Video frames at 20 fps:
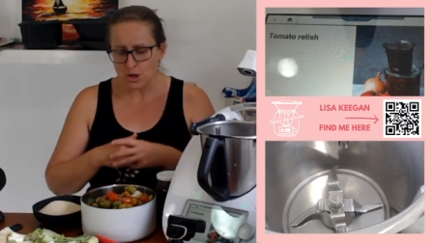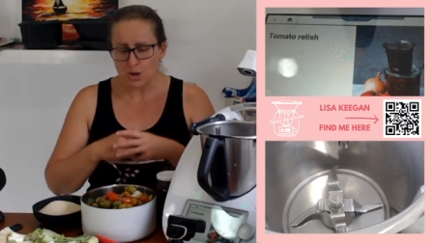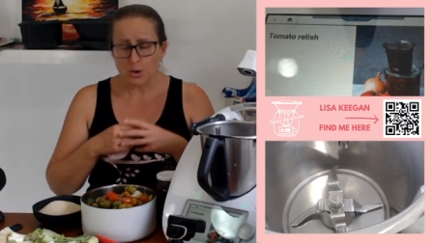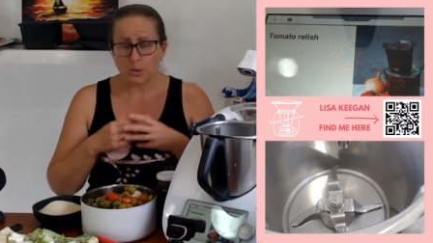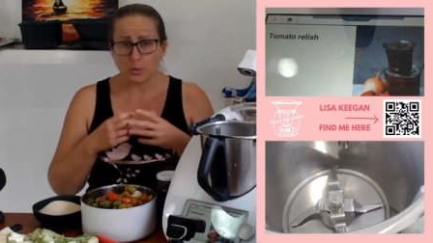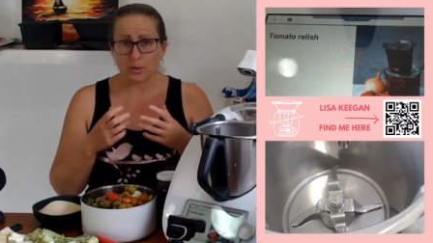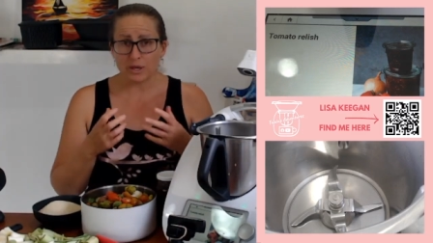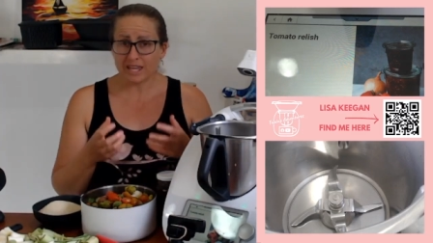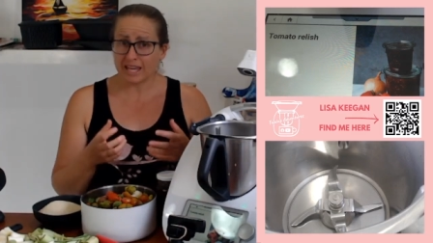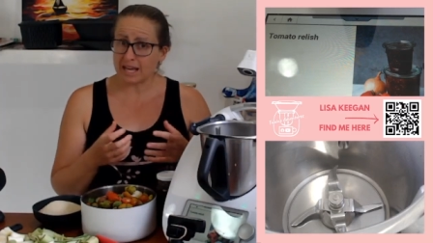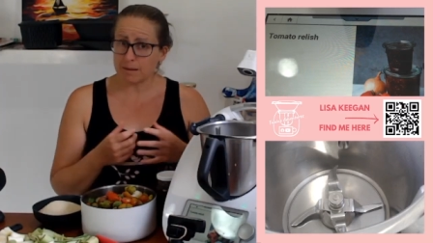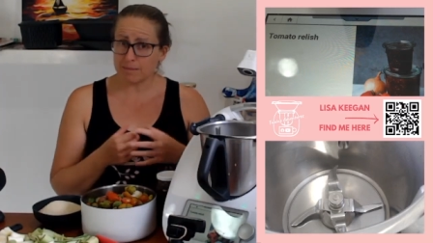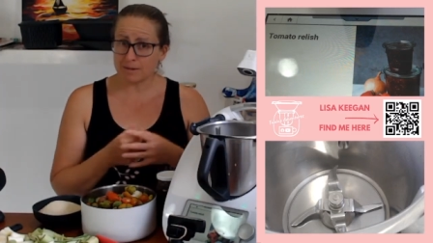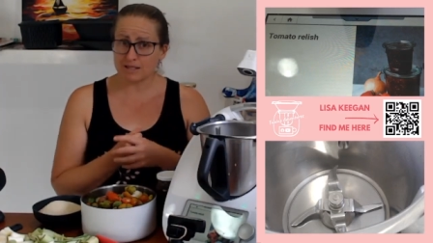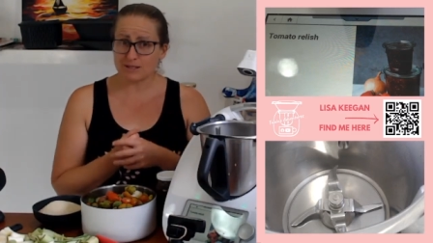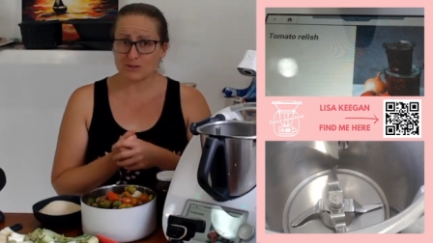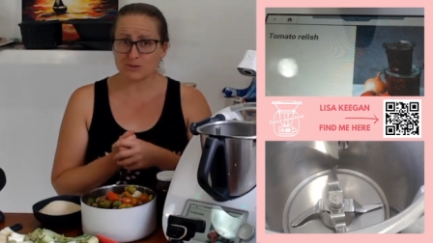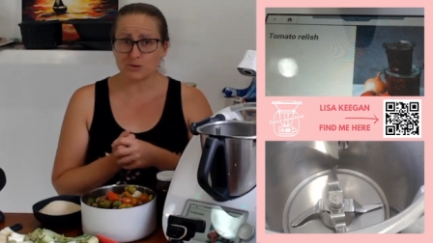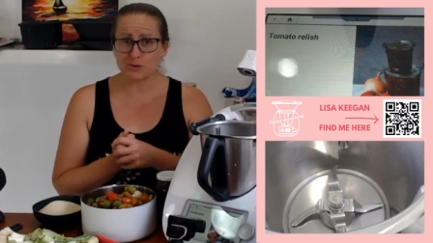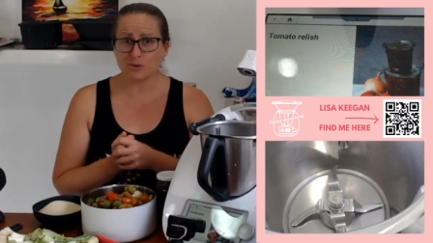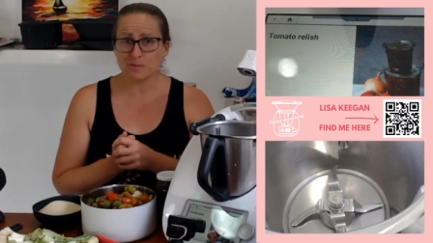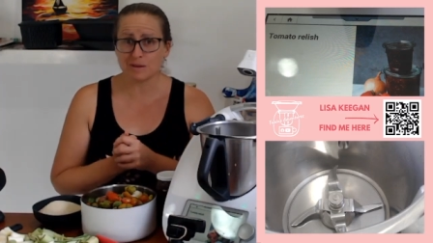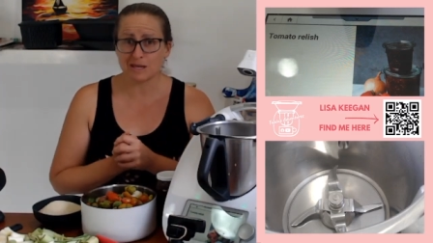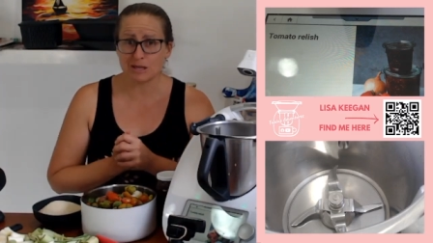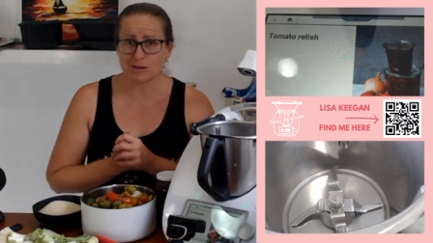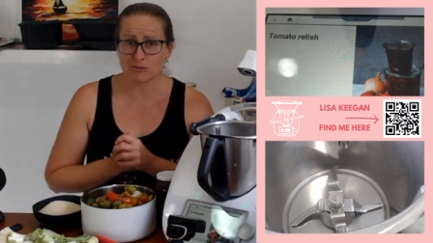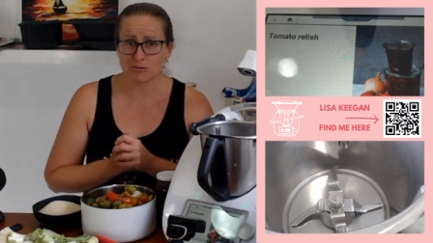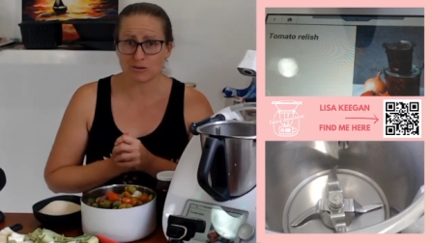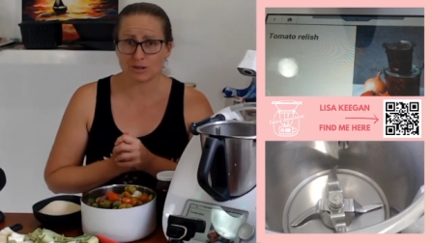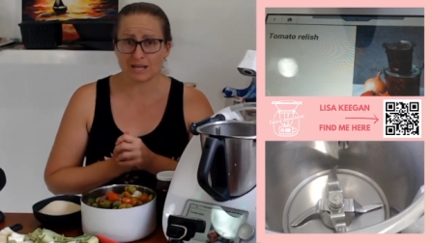we had a big storm here
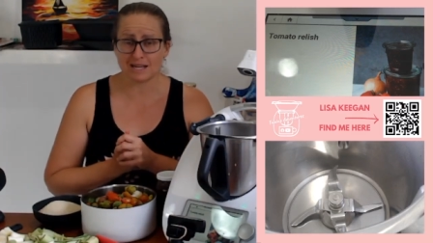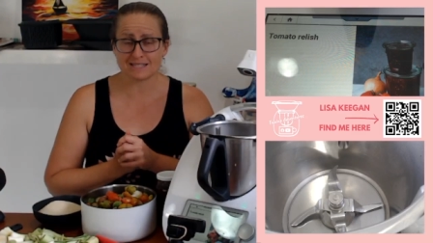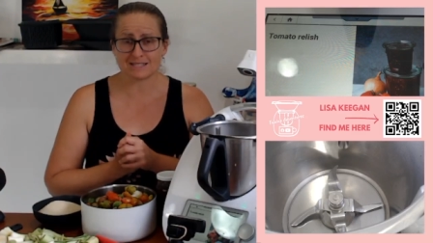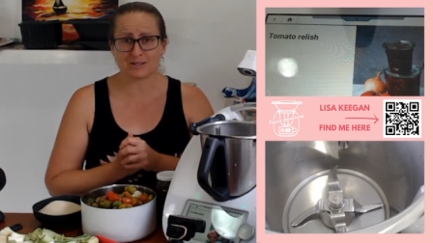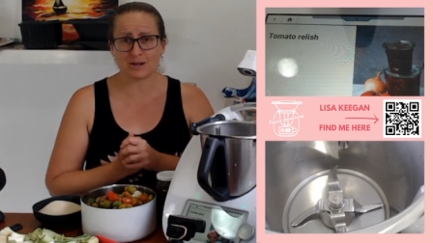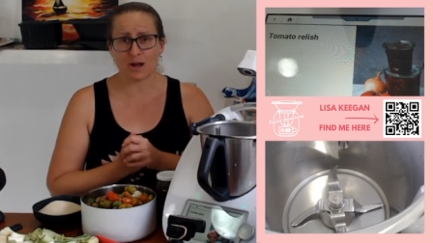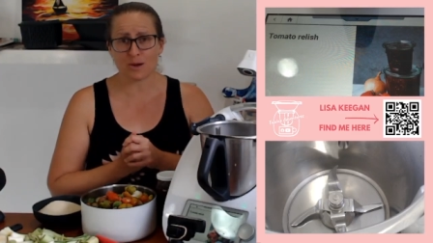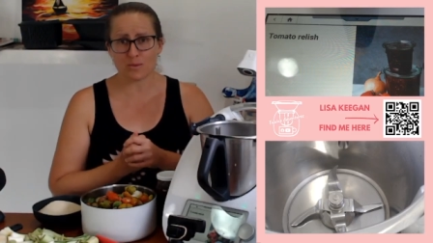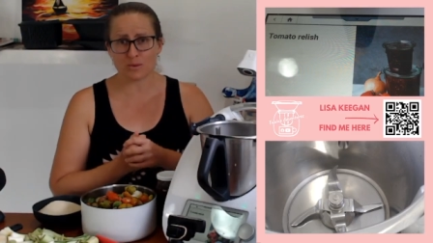through last night